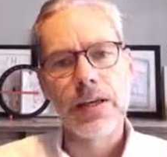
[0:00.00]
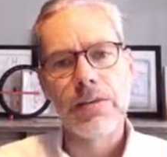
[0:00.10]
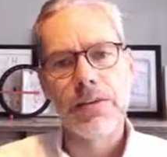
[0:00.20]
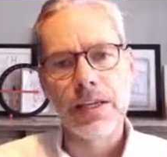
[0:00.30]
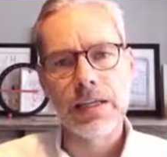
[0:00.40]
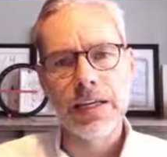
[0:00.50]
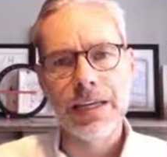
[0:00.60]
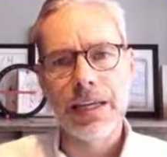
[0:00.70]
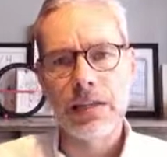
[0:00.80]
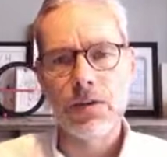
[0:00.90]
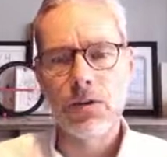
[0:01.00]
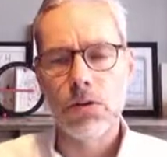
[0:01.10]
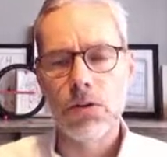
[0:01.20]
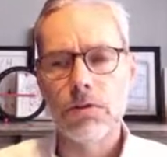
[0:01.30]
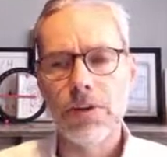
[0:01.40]
thing in
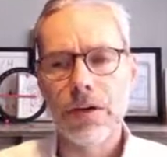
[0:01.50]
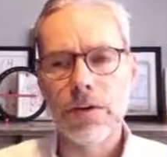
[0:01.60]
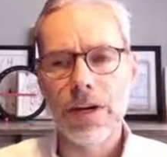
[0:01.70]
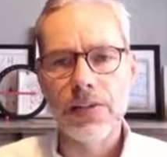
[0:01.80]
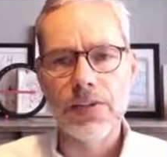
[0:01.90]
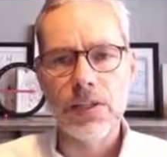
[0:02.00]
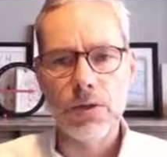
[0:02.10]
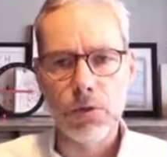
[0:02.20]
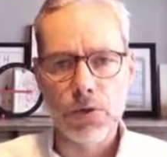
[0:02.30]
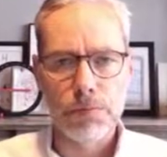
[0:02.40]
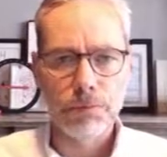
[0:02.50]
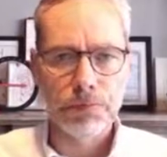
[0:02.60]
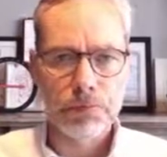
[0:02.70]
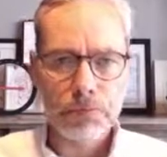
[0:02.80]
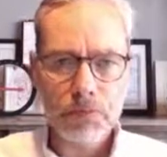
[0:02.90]
all of our ICUs.
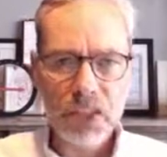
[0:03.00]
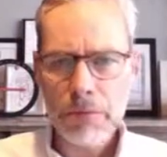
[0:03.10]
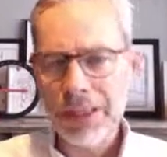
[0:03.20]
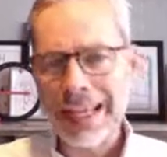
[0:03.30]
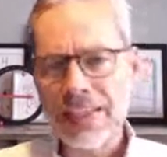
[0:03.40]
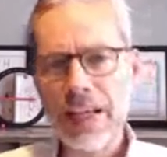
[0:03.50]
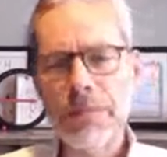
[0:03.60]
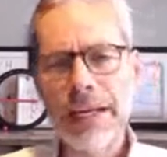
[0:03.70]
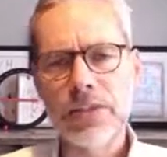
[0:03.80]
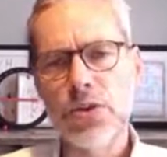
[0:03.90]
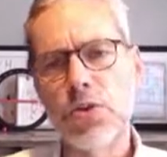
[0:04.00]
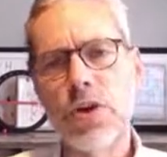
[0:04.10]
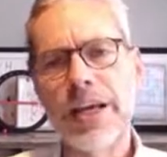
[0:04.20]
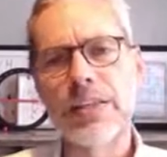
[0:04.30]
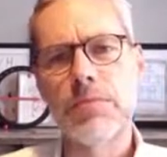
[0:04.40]
But let's get back to
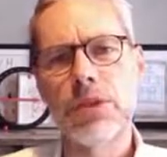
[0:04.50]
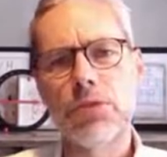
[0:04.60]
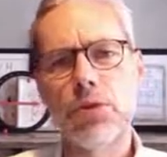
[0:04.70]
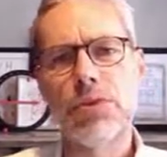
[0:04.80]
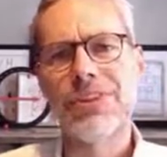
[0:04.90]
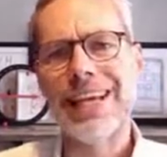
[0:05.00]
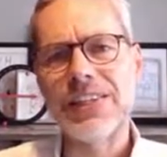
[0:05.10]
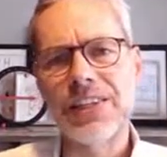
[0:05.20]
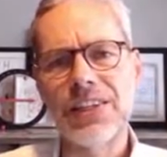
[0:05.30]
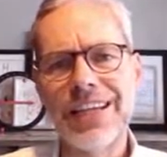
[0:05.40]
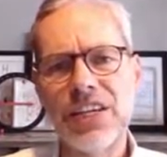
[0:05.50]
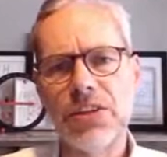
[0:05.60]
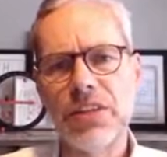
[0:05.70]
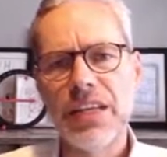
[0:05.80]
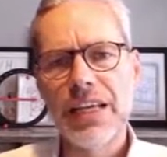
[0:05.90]
antimicrobial de-escalation.
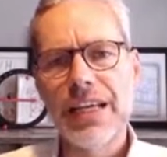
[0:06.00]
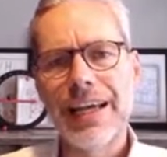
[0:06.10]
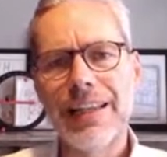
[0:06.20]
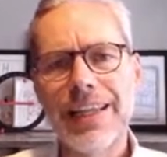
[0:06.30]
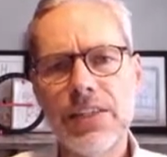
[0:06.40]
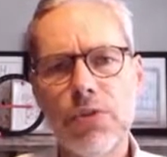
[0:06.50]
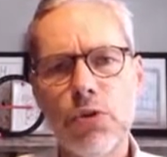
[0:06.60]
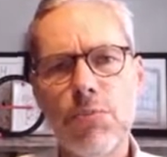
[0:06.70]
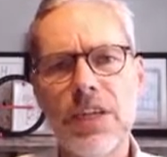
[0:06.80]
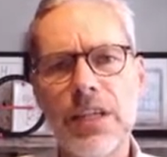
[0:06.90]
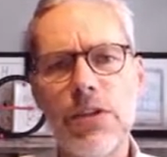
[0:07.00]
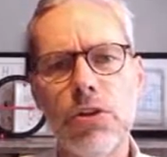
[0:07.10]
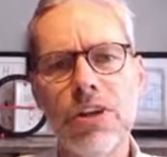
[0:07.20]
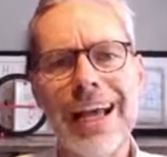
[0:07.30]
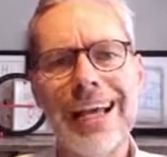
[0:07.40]
And let's for a minute
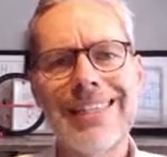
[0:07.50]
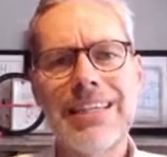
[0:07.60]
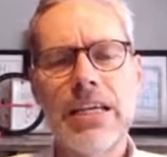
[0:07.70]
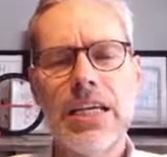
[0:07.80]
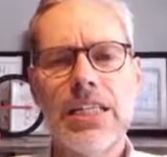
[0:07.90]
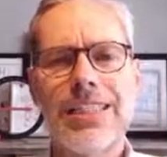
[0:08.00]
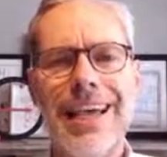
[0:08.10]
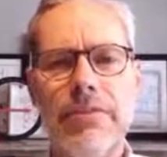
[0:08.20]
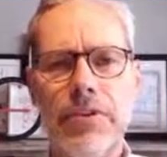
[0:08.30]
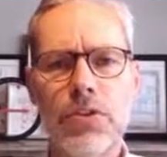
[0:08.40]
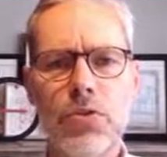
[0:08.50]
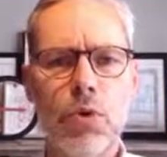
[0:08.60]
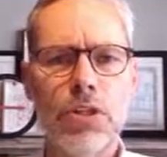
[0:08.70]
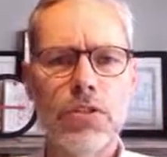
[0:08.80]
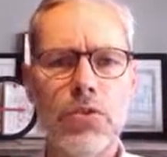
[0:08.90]
look at the evidence.
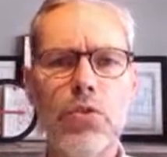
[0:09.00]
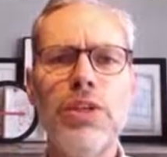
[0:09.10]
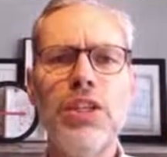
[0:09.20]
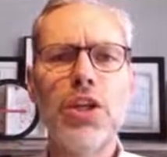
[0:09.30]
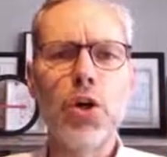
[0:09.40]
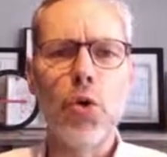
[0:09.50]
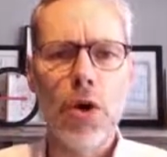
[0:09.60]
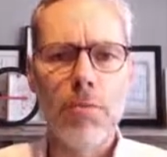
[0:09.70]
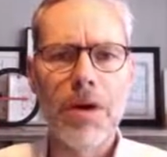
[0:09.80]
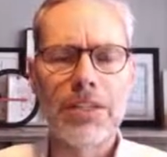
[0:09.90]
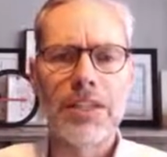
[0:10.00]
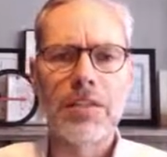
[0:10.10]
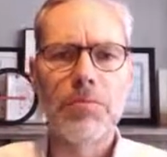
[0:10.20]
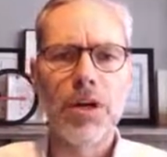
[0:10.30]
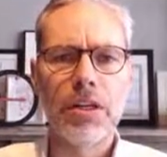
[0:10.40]
What do we know about
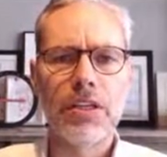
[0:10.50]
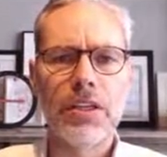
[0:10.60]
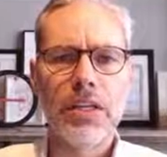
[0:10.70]
antibiotic